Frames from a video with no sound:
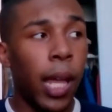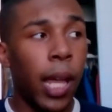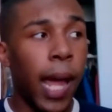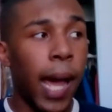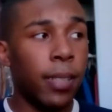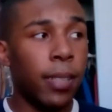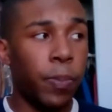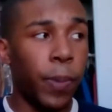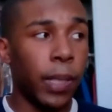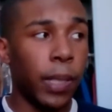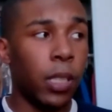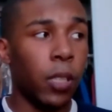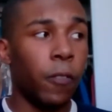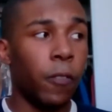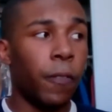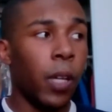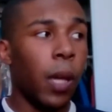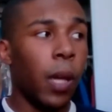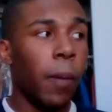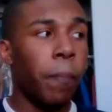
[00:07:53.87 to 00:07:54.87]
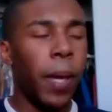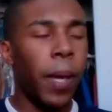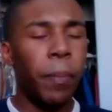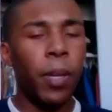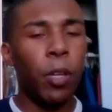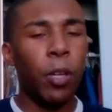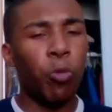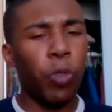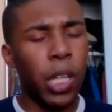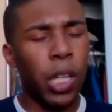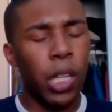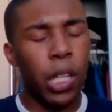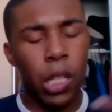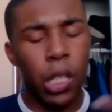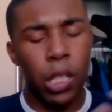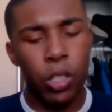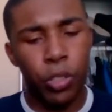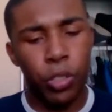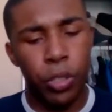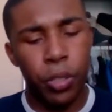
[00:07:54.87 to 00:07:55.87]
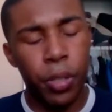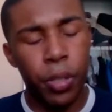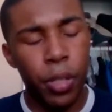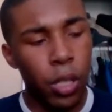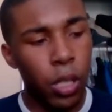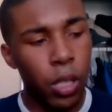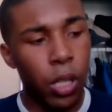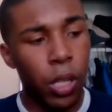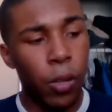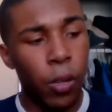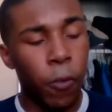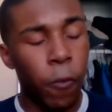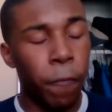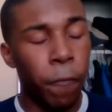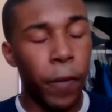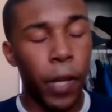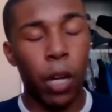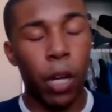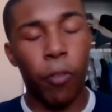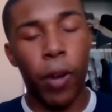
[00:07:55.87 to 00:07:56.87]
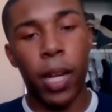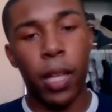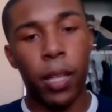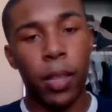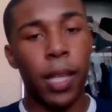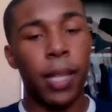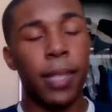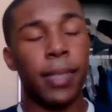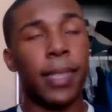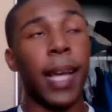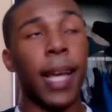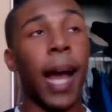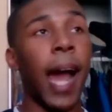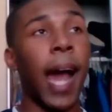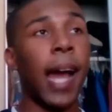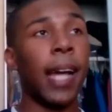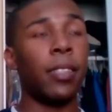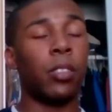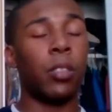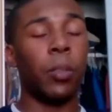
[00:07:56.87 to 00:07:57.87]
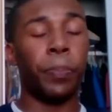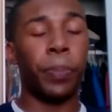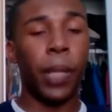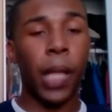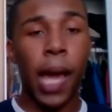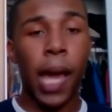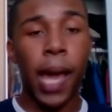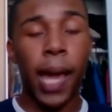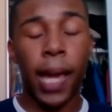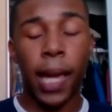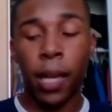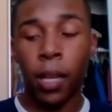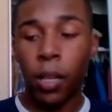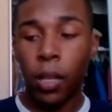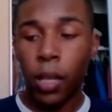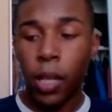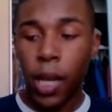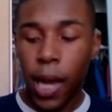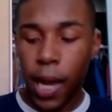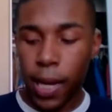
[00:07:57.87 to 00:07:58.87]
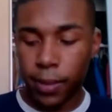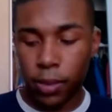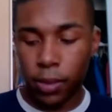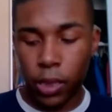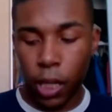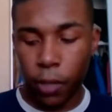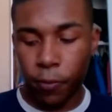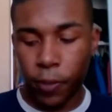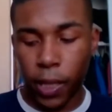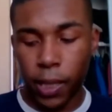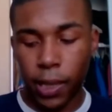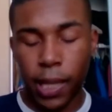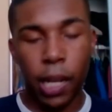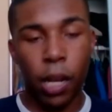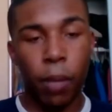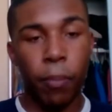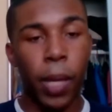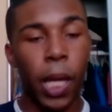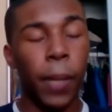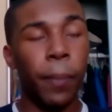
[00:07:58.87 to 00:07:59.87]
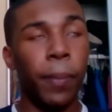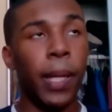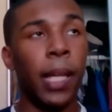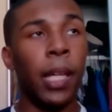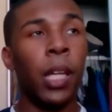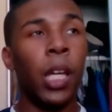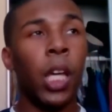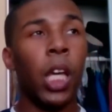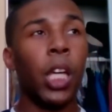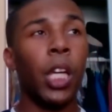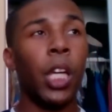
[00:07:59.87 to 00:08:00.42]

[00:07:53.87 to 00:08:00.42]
in aspect of maybe reinvigorating these guys to play and stuff like that. And maybe,